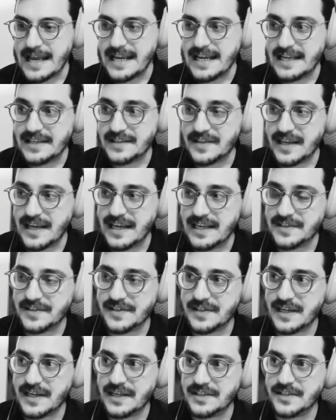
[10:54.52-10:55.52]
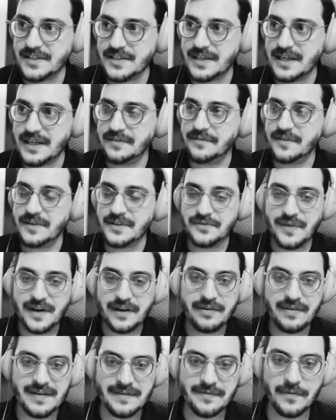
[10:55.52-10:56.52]
it feels
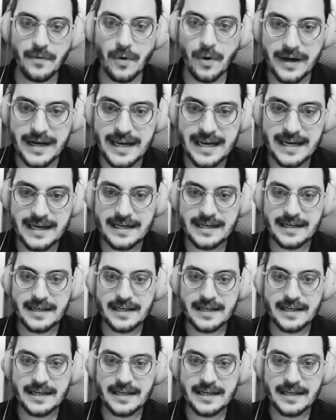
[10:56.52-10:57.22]
very rewarding.